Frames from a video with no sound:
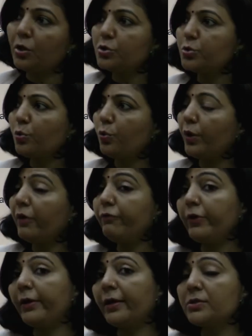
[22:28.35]
So, if
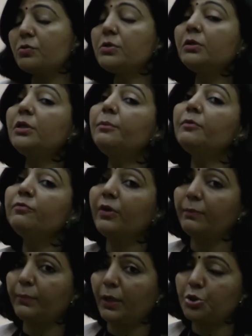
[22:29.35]
they are associated with
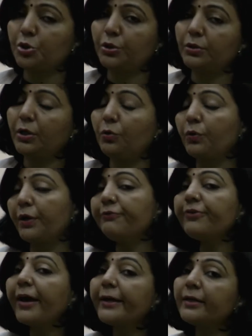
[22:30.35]
wave nature, then you can
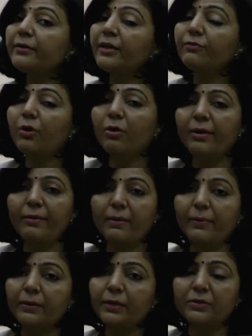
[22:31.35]
find the de Broglie
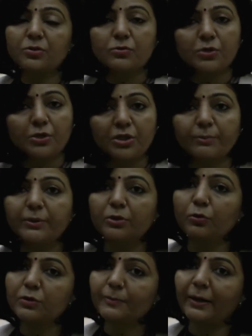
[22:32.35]
wavelength associated with
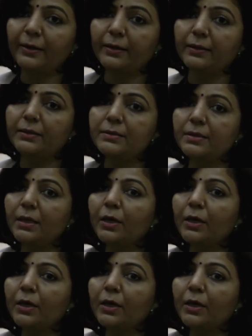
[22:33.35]
those particles.